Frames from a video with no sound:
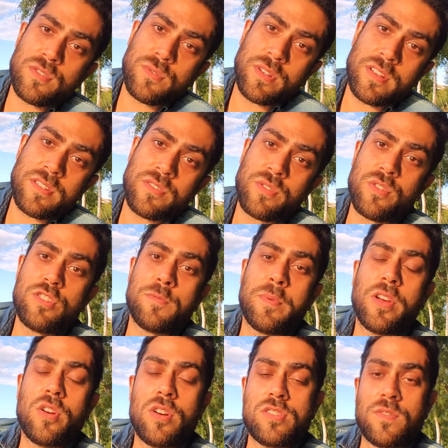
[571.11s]
Swedish crowns
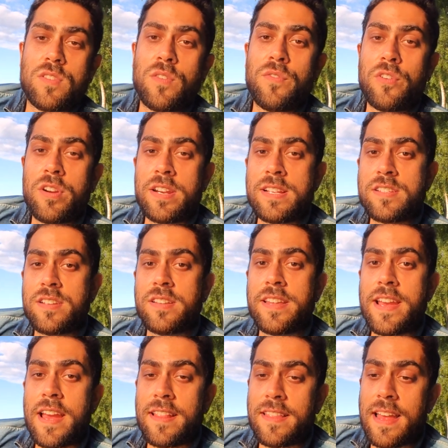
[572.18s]
because of the furniture
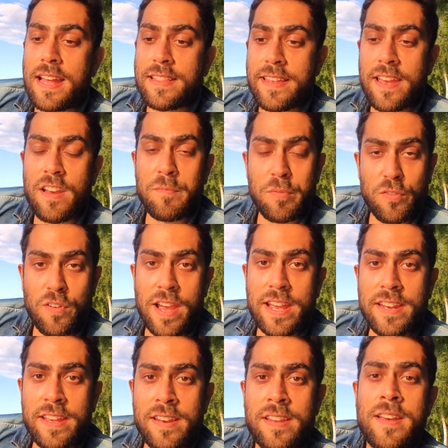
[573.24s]
that they have
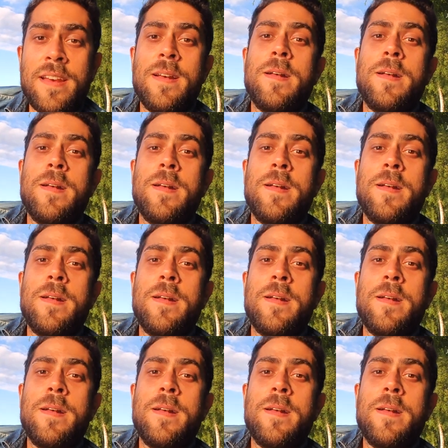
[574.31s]
provided.